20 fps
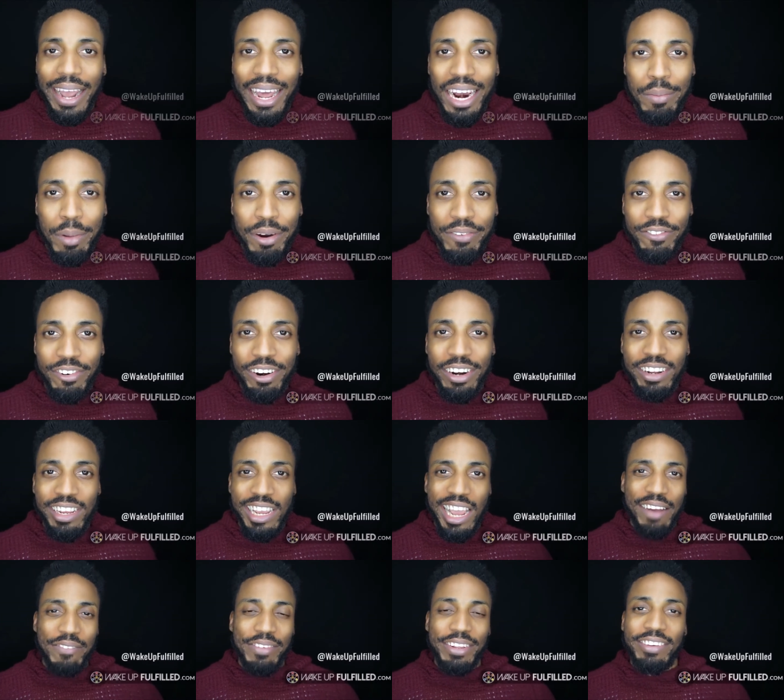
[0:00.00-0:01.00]
Hello my
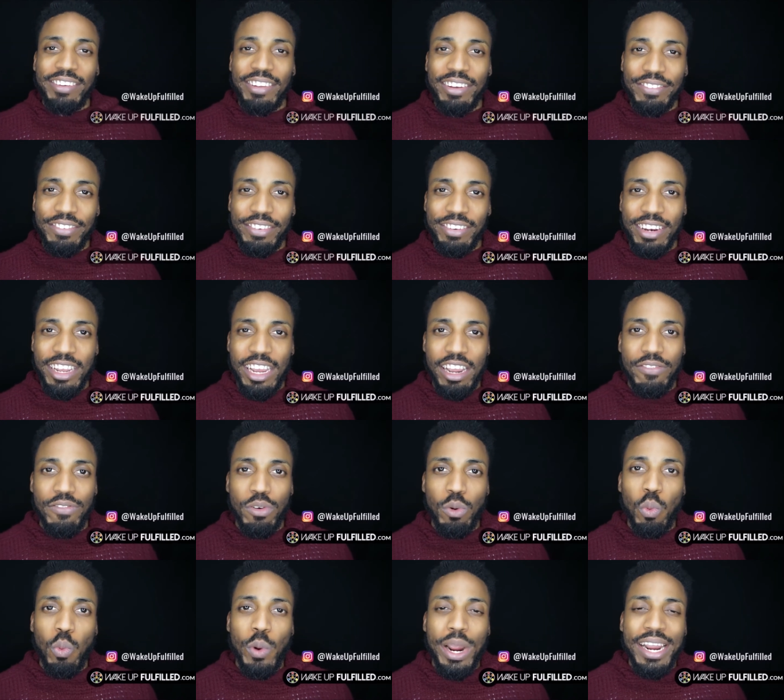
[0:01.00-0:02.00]
friend, Gavin Stephenson here
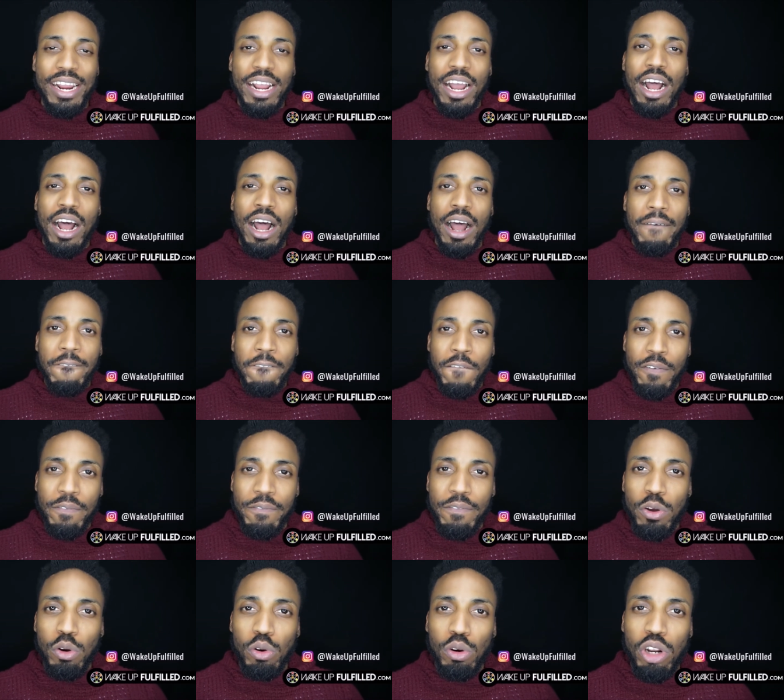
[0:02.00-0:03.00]
from wake up
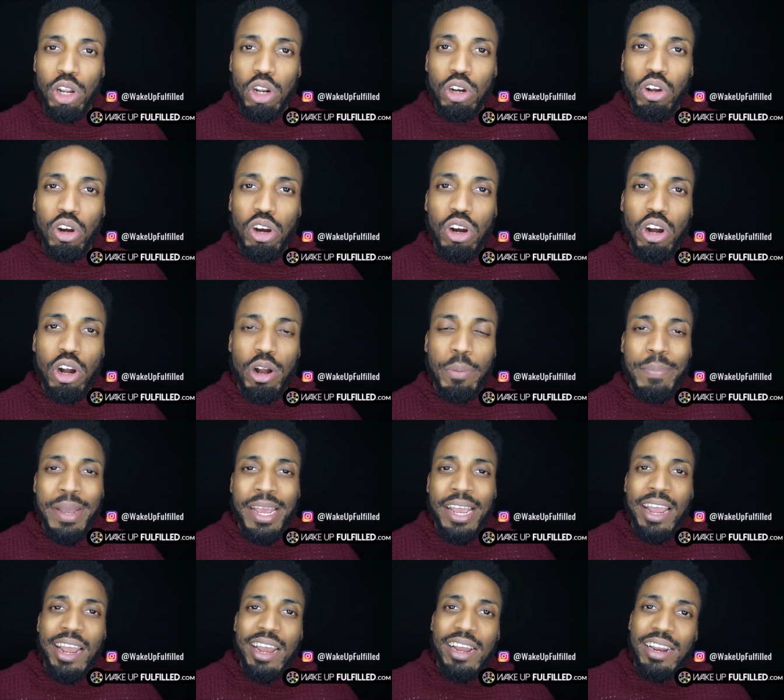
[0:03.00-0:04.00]
fulfilled dot com,
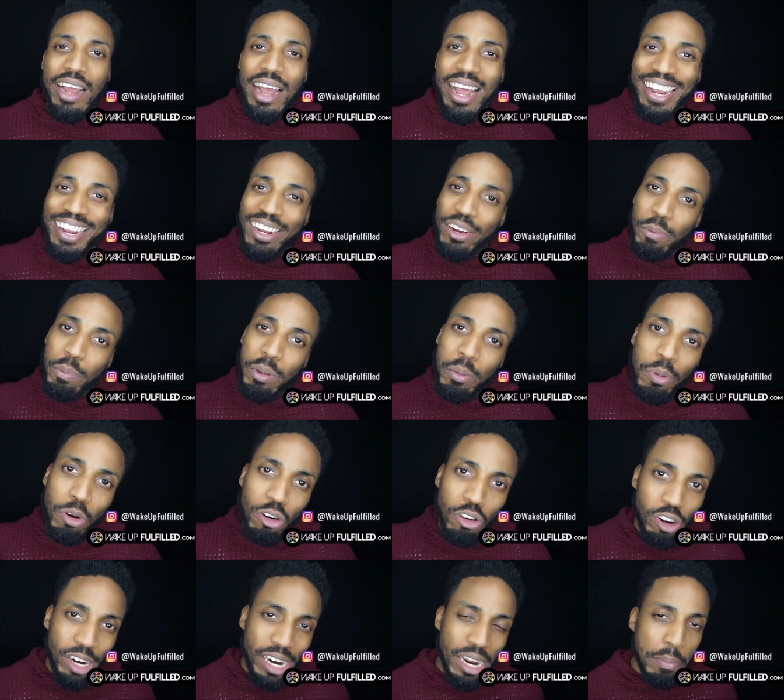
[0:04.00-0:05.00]
and I help people
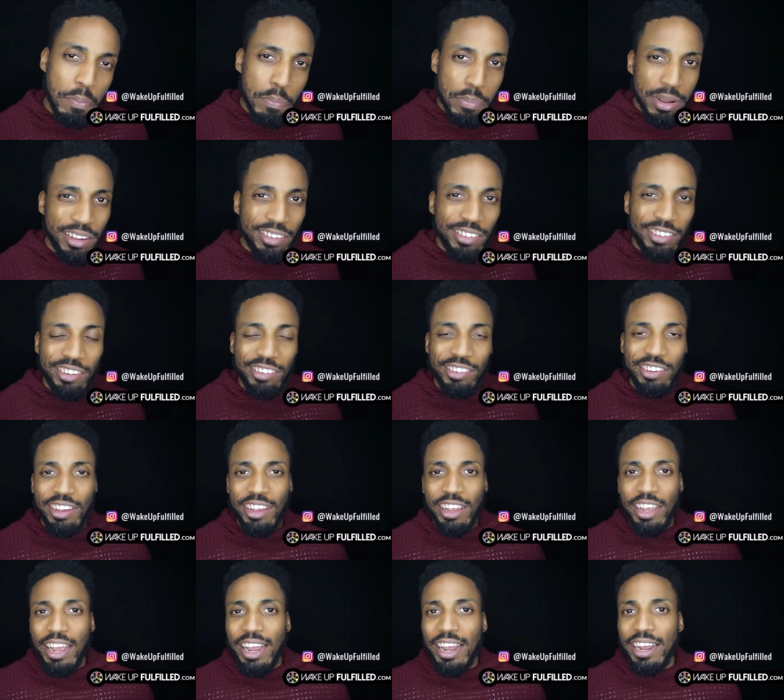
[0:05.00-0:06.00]
create a business
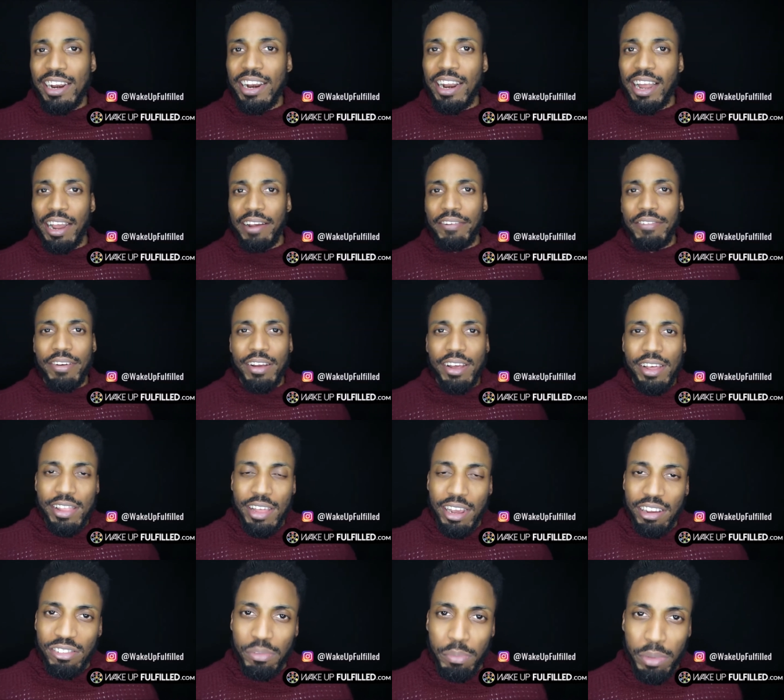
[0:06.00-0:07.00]
and life
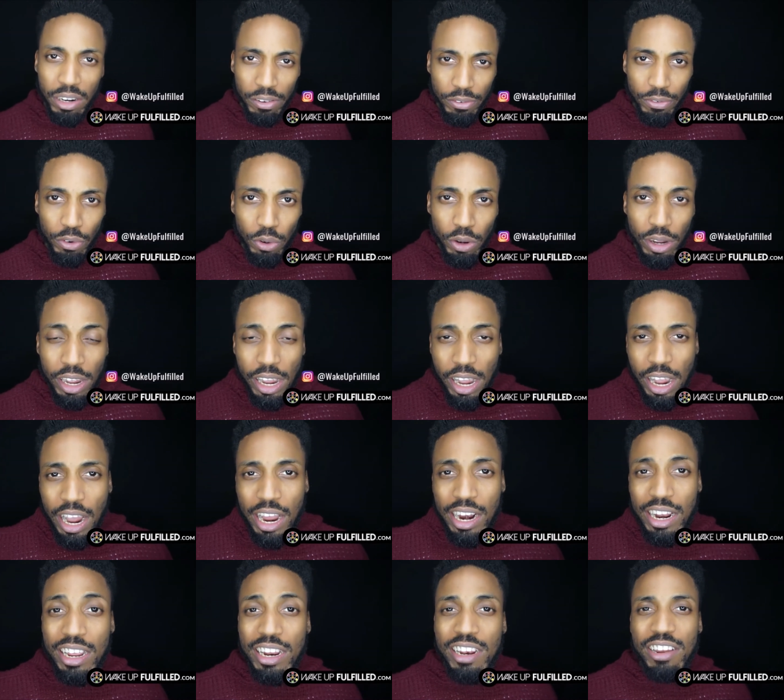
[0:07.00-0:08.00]
that's meaningful.
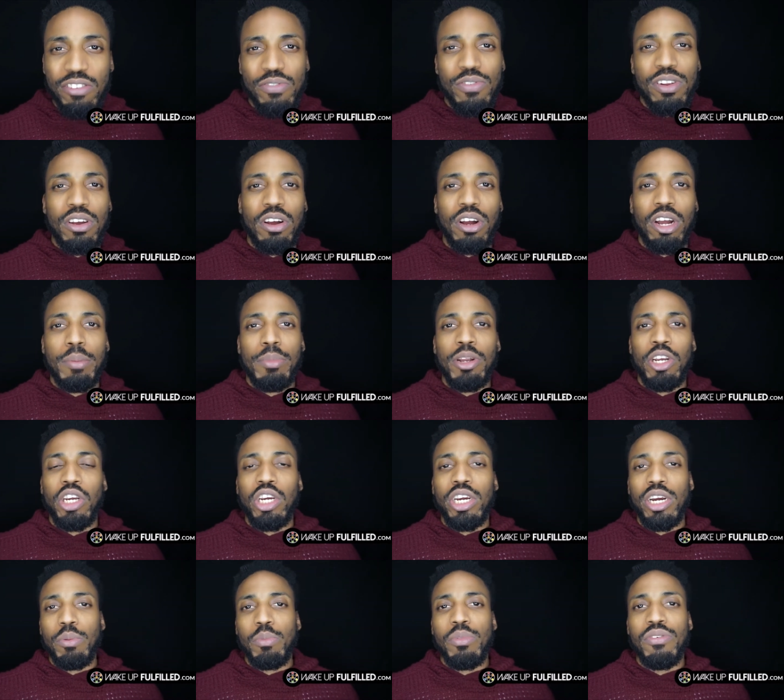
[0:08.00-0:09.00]
And in this video I'm going to be
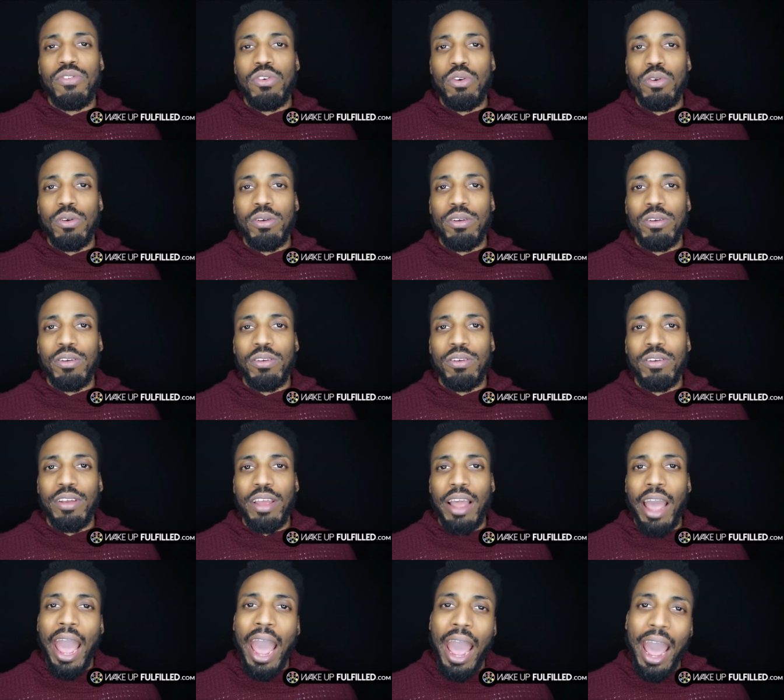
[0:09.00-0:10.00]
sharing with you
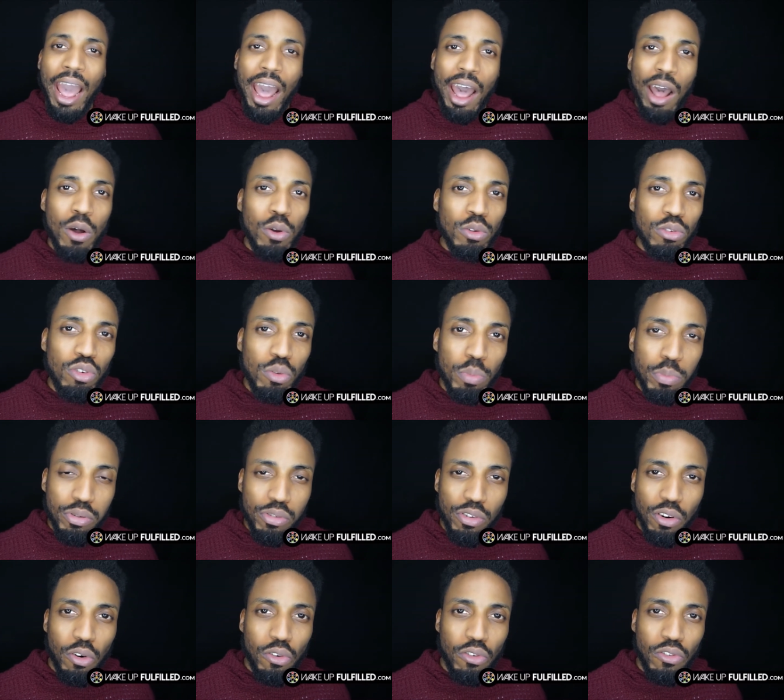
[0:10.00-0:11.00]
how to
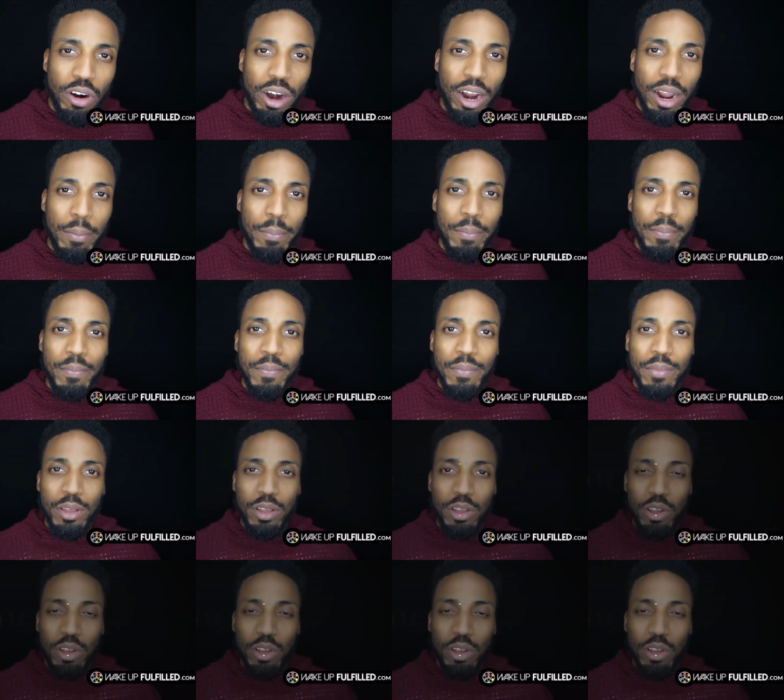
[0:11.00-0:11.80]
program